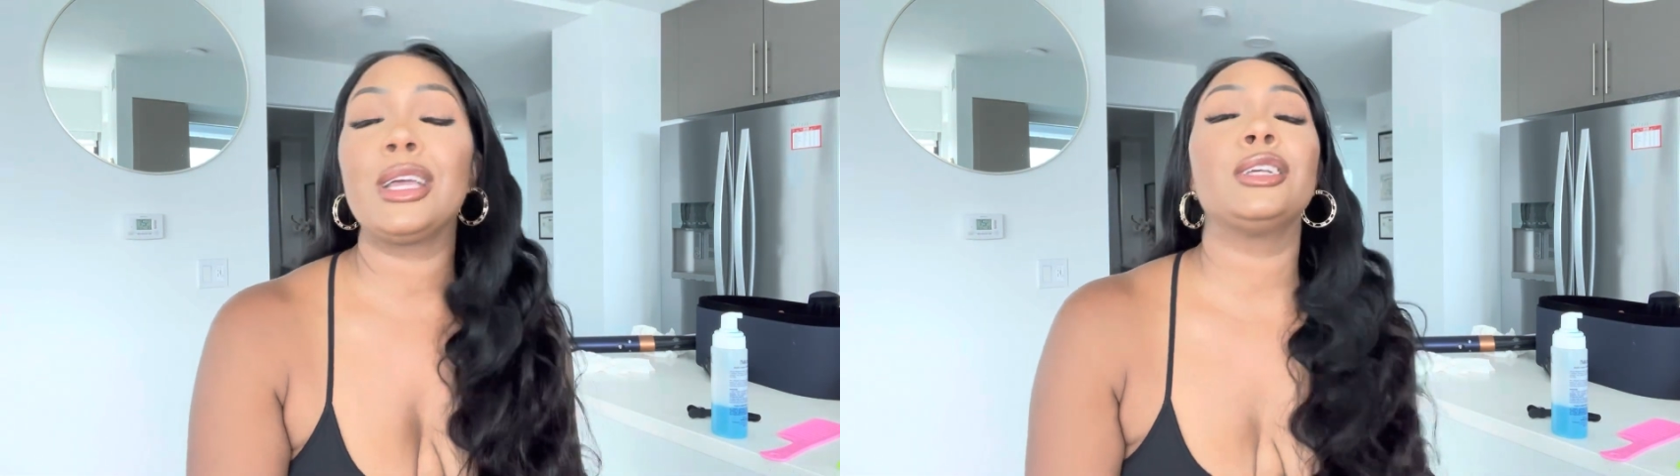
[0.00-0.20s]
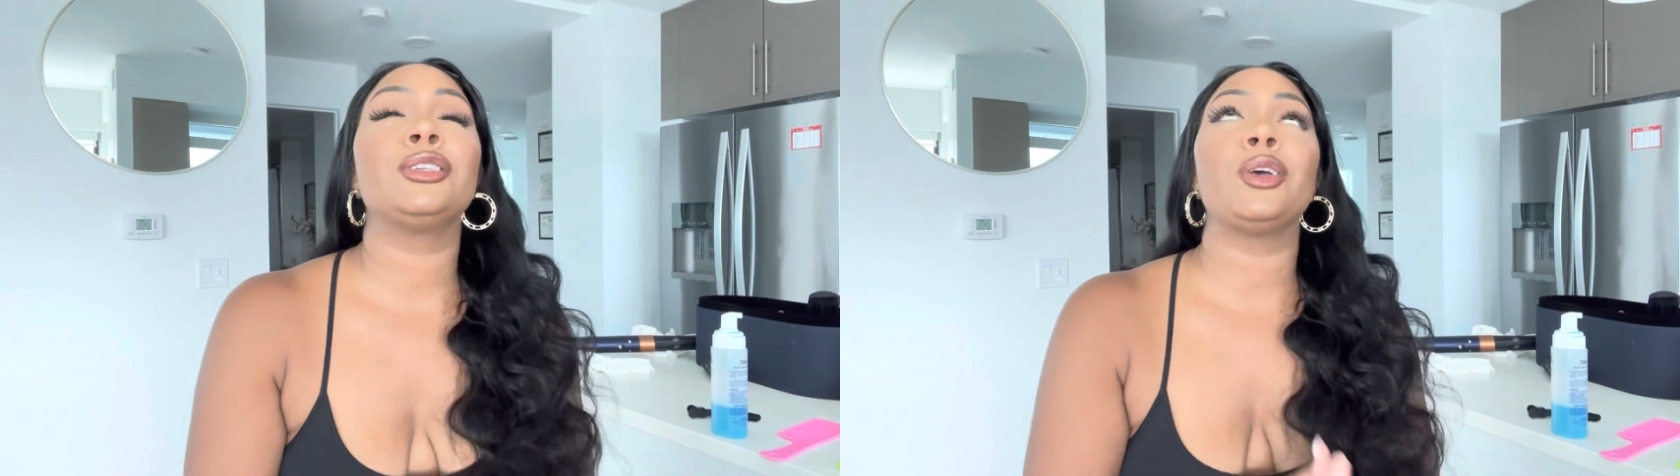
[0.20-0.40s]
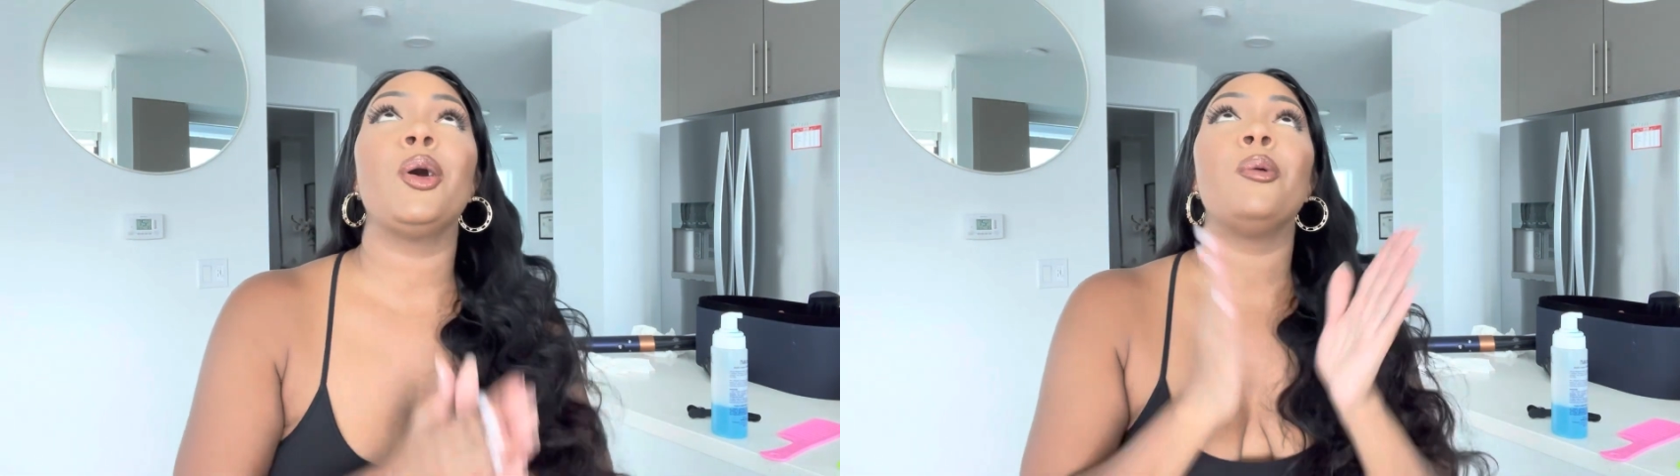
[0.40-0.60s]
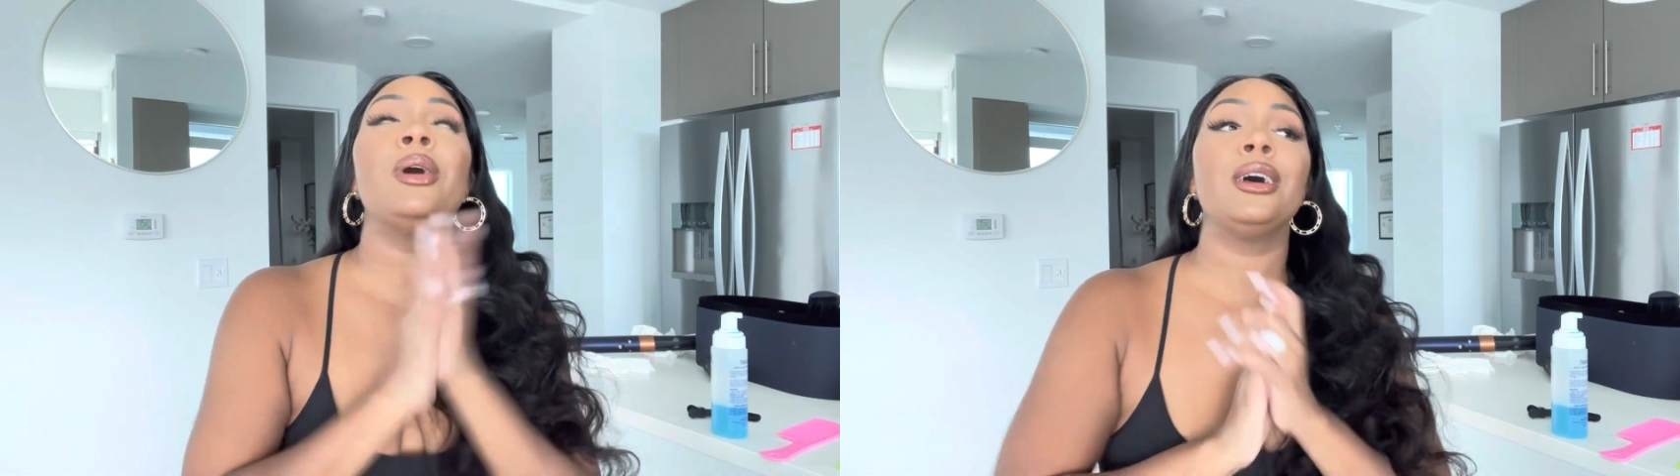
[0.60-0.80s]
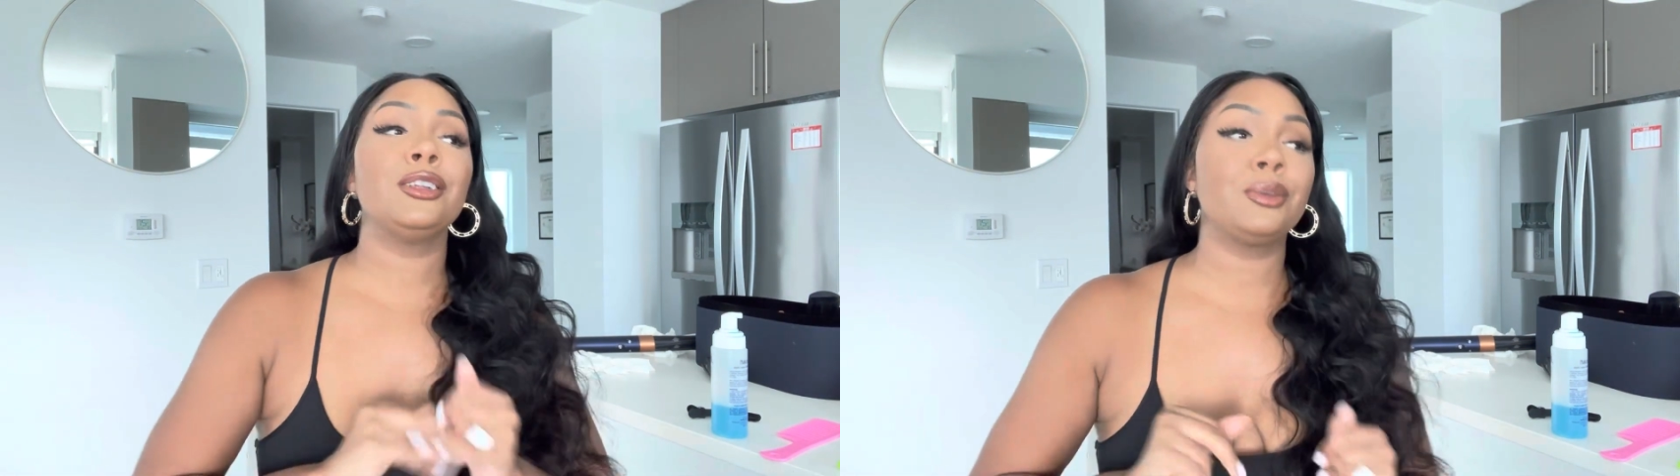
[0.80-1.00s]
so
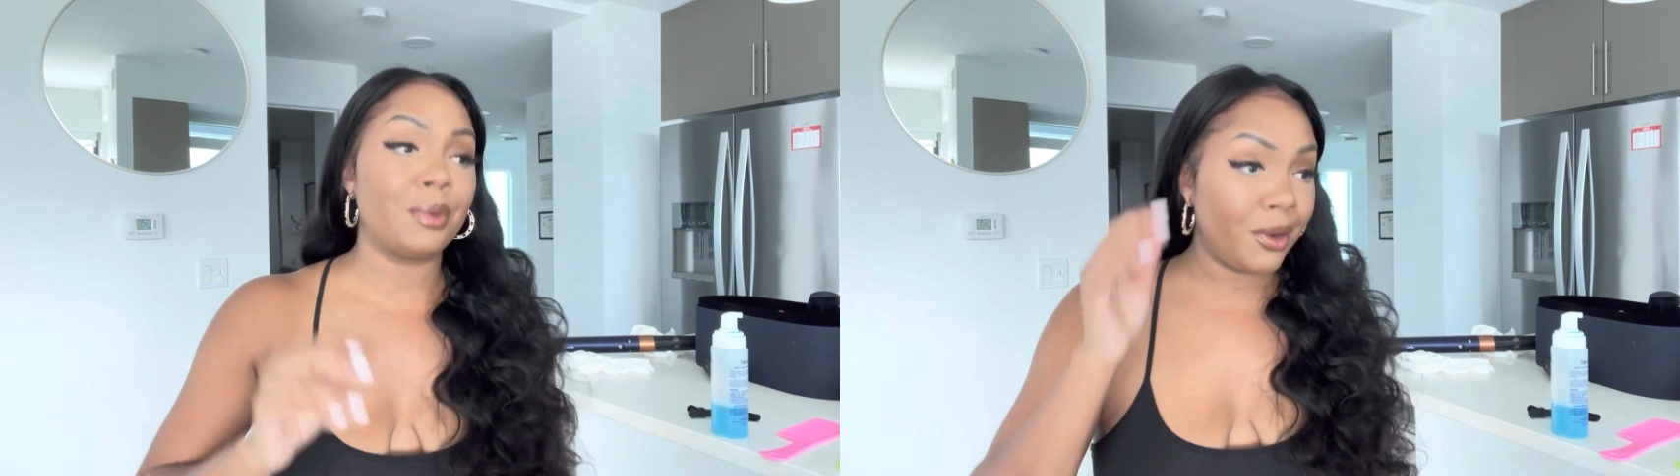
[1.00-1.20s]
much, bro.